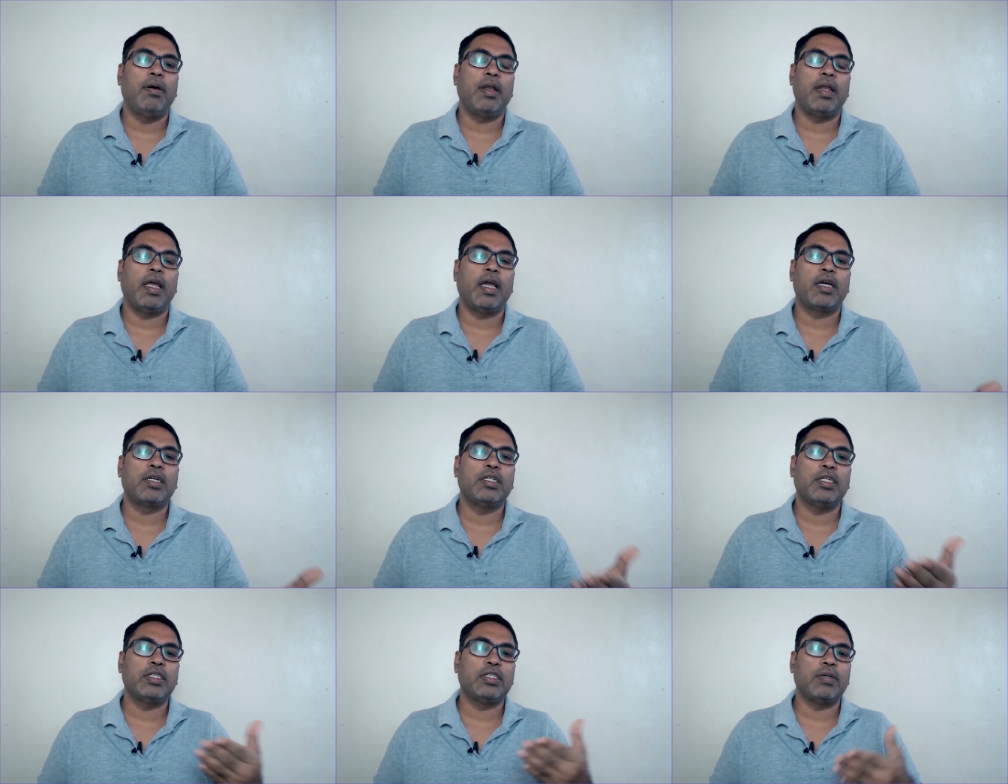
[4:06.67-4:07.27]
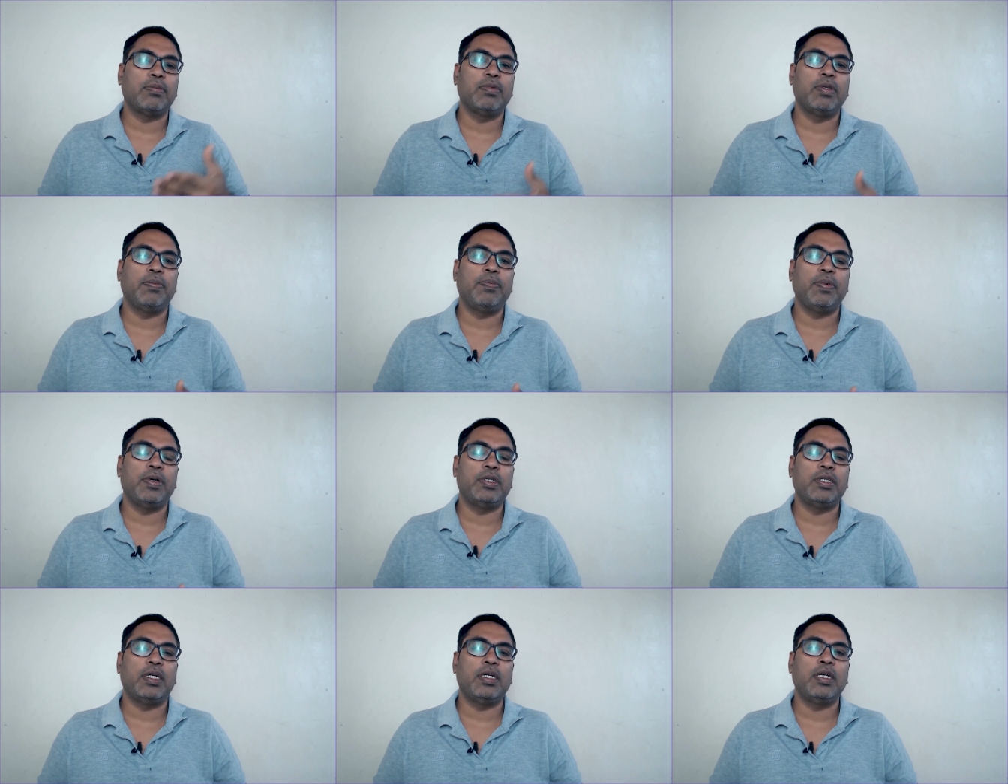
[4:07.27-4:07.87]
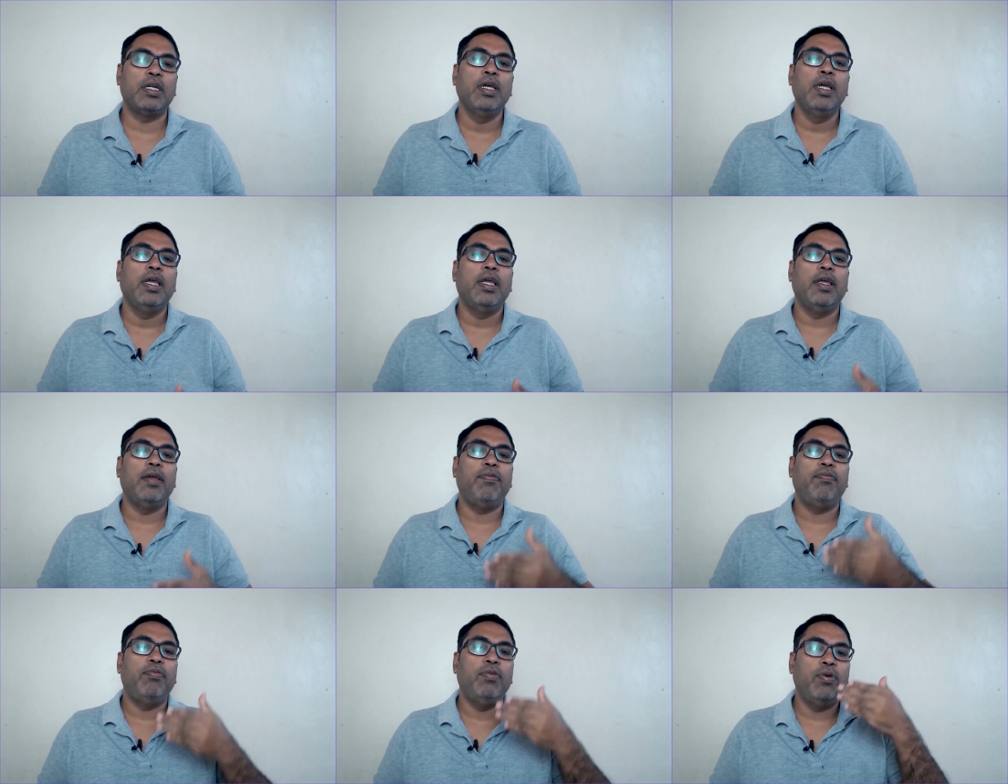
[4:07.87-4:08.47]
reactions of the patient
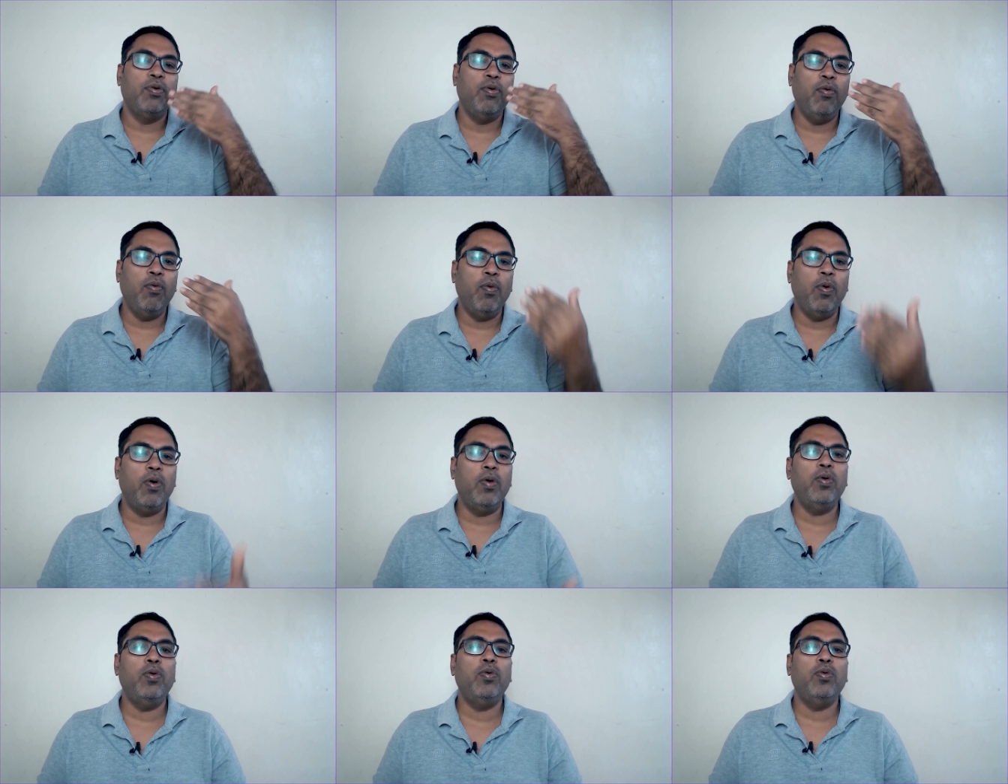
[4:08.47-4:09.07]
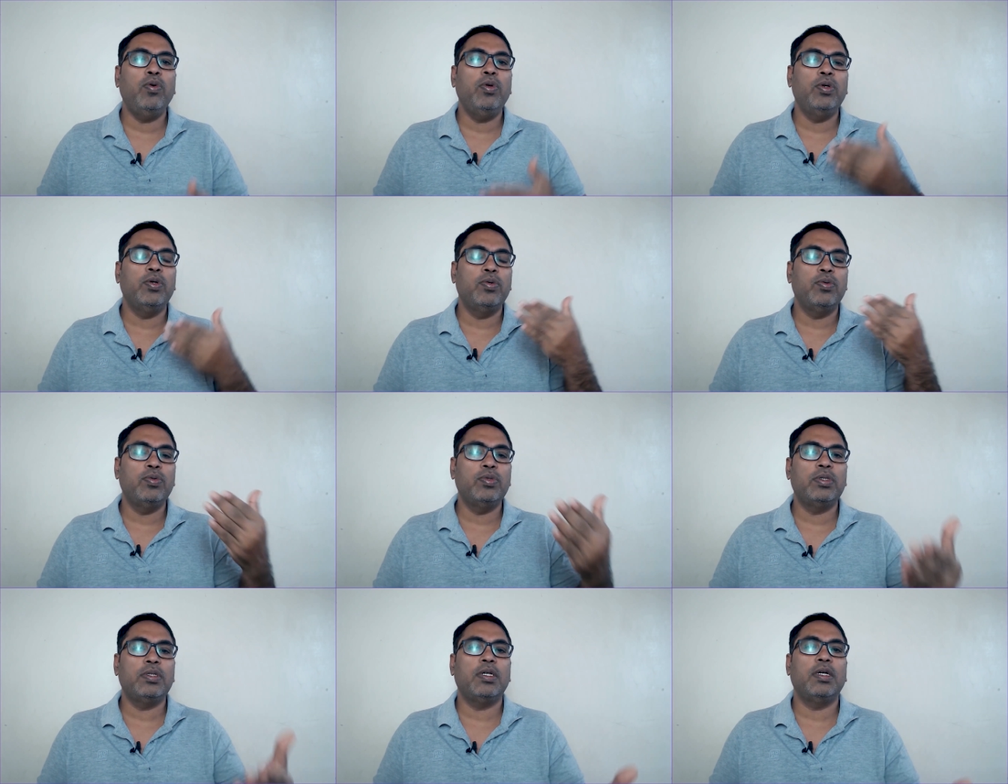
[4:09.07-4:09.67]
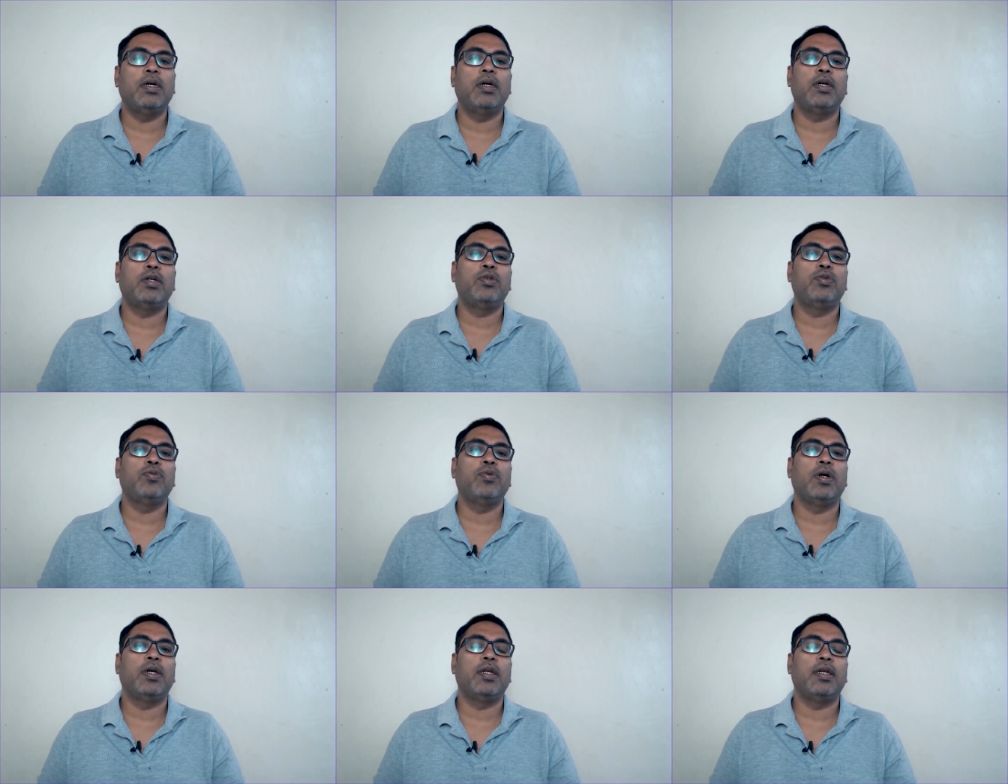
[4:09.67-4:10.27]
if you want to use a
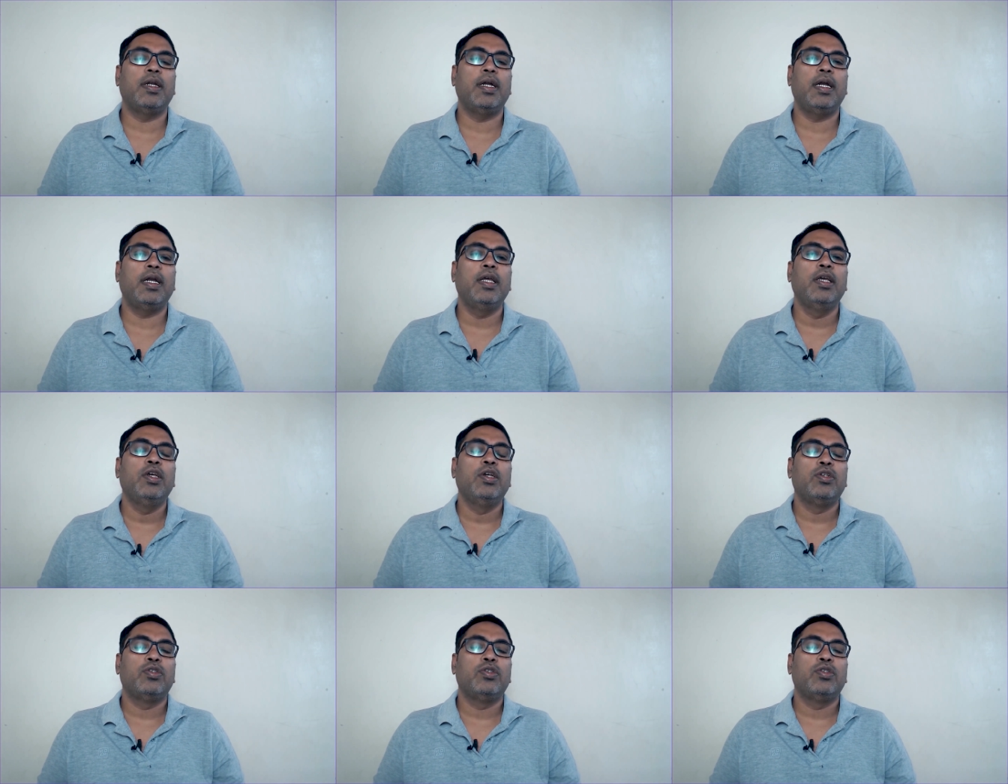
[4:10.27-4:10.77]
200